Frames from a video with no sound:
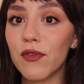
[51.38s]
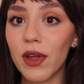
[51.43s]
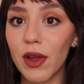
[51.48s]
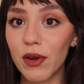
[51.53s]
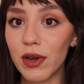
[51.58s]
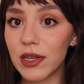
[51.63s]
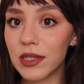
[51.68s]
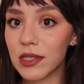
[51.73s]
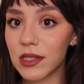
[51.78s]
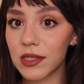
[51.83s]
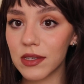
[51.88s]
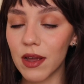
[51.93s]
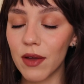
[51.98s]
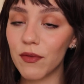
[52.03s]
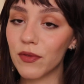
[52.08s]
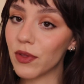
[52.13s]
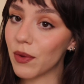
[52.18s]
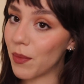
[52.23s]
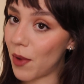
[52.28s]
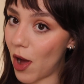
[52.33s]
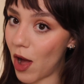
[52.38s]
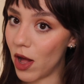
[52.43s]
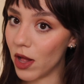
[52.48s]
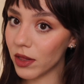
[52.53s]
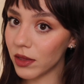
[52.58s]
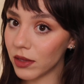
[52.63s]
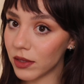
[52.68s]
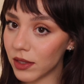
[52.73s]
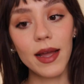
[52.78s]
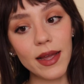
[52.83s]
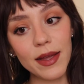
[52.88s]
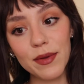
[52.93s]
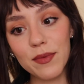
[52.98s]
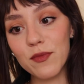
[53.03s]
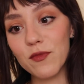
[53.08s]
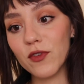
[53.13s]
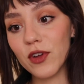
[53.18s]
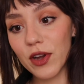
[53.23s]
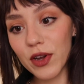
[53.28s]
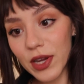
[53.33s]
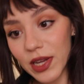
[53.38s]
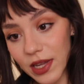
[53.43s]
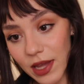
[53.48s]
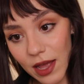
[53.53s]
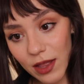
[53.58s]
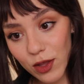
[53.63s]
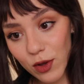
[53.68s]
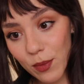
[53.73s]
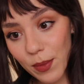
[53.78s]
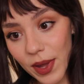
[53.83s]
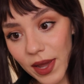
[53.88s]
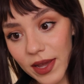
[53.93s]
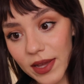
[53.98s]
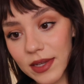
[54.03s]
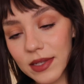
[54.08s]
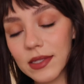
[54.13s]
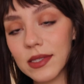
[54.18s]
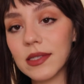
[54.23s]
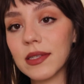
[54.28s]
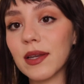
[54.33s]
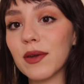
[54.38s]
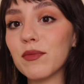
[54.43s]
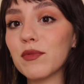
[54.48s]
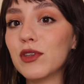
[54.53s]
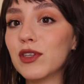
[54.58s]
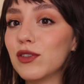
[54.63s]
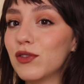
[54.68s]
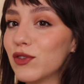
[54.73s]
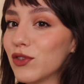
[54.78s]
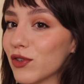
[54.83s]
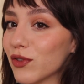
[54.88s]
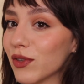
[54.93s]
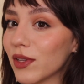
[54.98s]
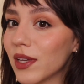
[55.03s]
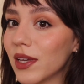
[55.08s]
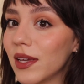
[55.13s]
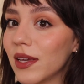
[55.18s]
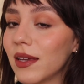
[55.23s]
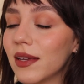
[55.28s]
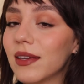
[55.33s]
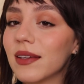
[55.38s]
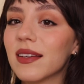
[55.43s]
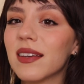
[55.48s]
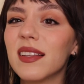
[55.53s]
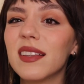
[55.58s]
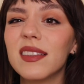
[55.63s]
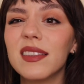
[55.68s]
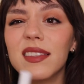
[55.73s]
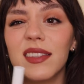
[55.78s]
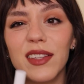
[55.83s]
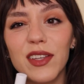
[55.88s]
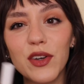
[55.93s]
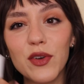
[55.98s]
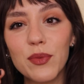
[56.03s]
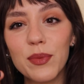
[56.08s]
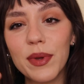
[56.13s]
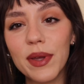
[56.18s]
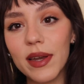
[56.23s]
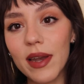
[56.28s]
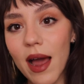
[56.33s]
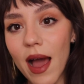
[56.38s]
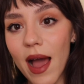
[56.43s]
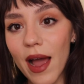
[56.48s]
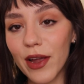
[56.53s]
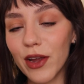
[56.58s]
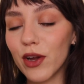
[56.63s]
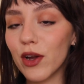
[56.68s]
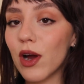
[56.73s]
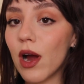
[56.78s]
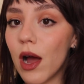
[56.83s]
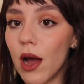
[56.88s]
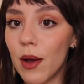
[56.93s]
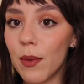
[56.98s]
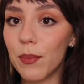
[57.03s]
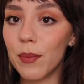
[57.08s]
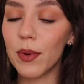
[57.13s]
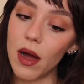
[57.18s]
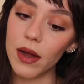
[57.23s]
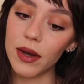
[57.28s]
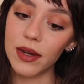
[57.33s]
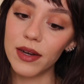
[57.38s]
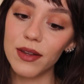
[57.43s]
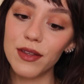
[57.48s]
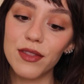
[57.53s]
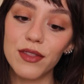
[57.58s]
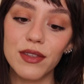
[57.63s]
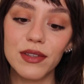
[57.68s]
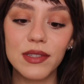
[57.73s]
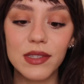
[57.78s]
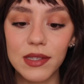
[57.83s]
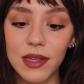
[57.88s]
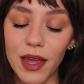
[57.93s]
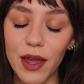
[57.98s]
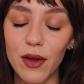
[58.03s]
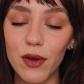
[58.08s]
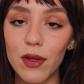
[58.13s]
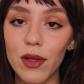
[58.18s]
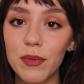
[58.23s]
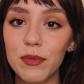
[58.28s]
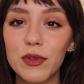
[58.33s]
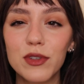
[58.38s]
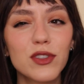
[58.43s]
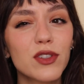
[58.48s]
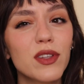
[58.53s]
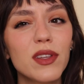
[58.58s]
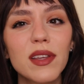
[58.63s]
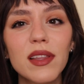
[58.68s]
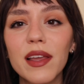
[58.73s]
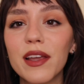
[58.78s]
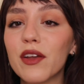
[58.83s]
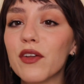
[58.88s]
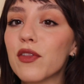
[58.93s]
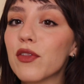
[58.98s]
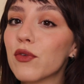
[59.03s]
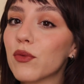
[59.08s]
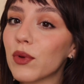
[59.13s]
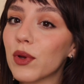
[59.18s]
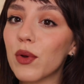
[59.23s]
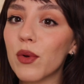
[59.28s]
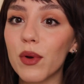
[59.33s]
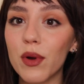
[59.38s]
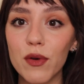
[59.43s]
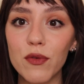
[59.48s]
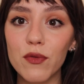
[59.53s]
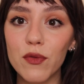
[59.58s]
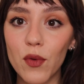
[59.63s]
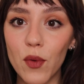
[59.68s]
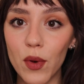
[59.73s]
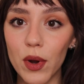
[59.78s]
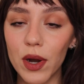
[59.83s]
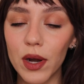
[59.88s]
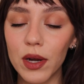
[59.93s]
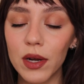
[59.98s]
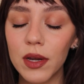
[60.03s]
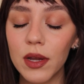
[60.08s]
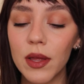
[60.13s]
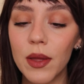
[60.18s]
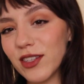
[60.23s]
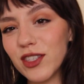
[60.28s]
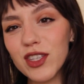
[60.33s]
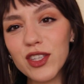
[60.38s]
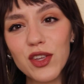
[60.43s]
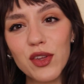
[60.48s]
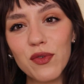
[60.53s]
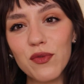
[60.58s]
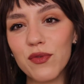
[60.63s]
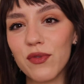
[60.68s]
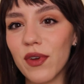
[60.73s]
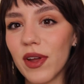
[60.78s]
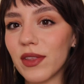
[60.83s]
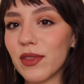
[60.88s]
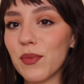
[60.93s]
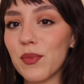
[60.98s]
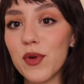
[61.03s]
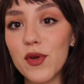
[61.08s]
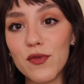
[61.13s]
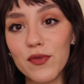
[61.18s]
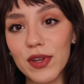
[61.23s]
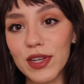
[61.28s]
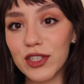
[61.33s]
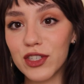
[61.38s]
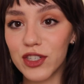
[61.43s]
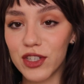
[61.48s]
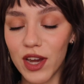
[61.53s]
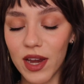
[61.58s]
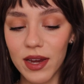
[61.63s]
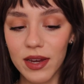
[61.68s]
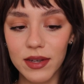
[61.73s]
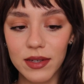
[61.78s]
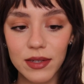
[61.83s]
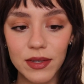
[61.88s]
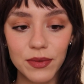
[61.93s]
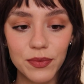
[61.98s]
fairest of them all. I'm very yellow based, and I'm usually a little bit higher up on the scale. I'm usually like a 3 or a 4. I just couldn't find the perfect shade.